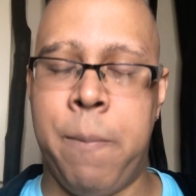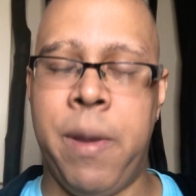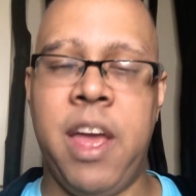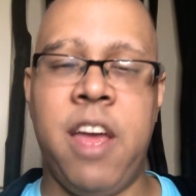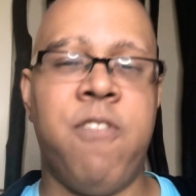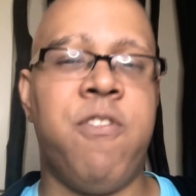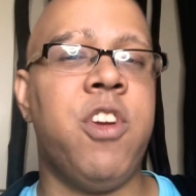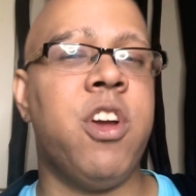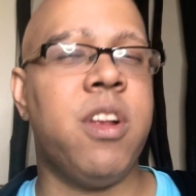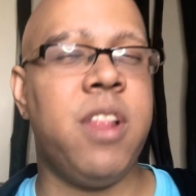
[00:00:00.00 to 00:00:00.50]
But
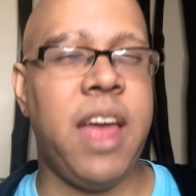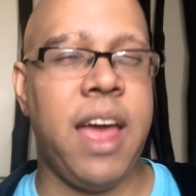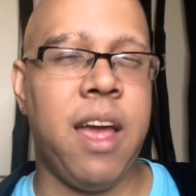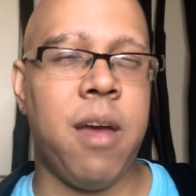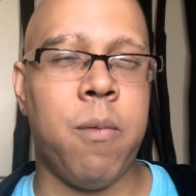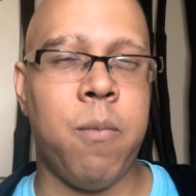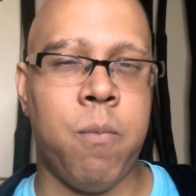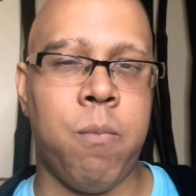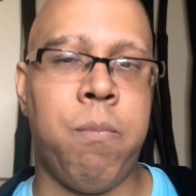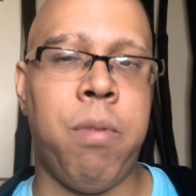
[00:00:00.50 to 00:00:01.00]
if you're like
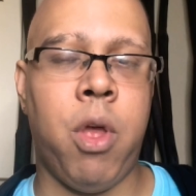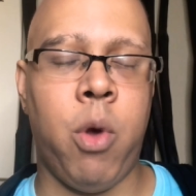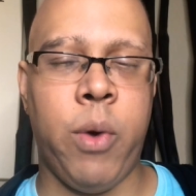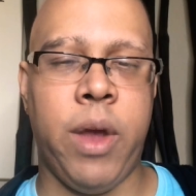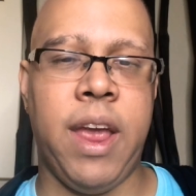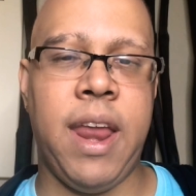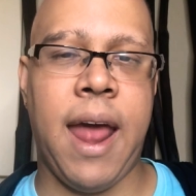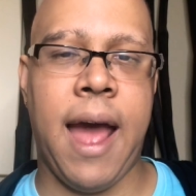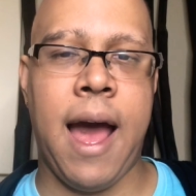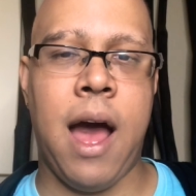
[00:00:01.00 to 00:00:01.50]

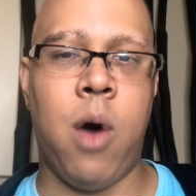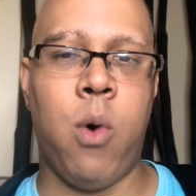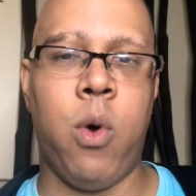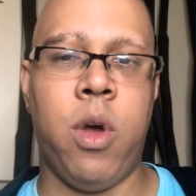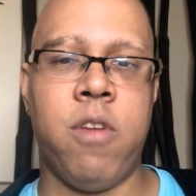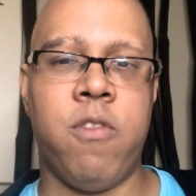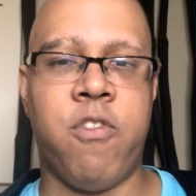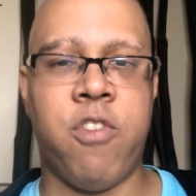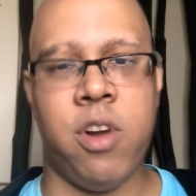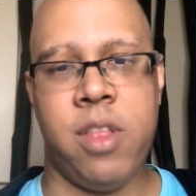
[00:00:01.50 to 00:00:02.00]
blowing it
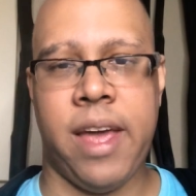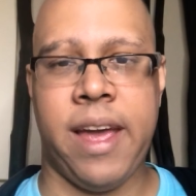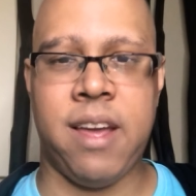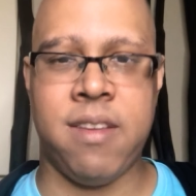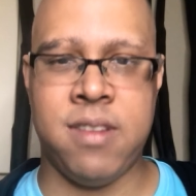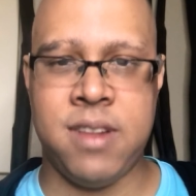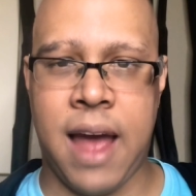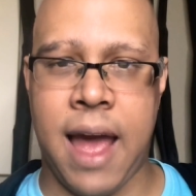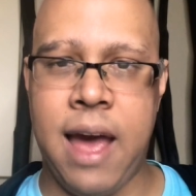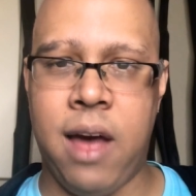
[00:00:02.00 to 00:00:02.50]
out for like a
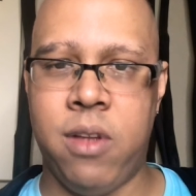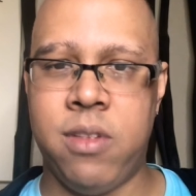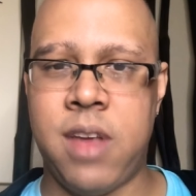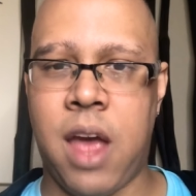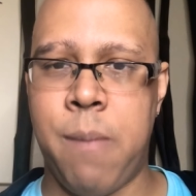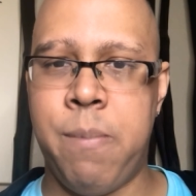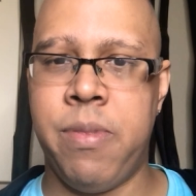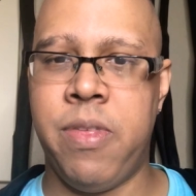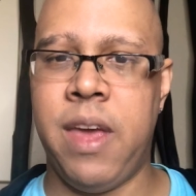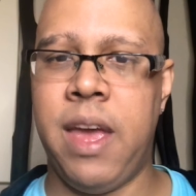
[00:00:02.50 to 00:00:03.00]
style
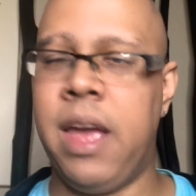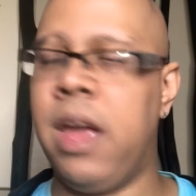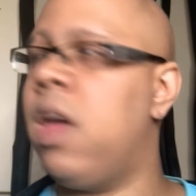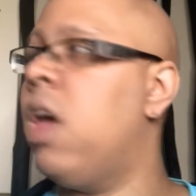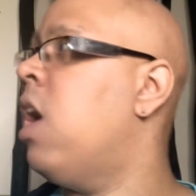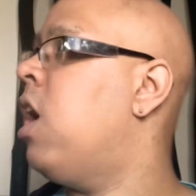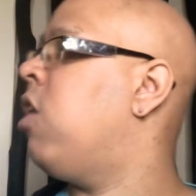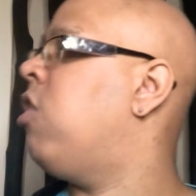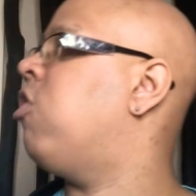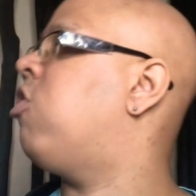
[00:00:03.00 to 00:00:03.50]
type thing, you